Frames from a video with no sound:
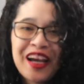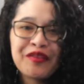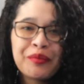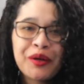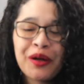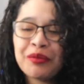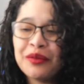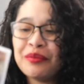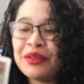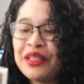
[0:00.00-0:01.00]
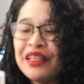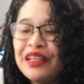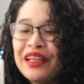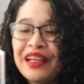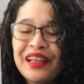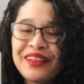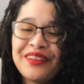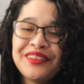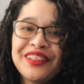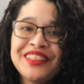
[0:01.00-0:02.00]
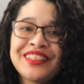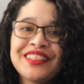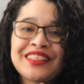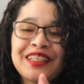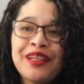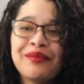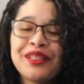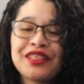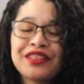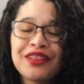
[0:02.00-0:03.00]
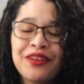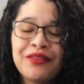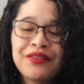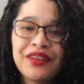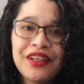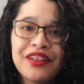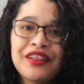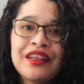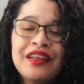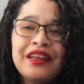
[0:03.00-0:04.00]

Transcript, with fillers: I have a problem. Anyways, this game is so fun.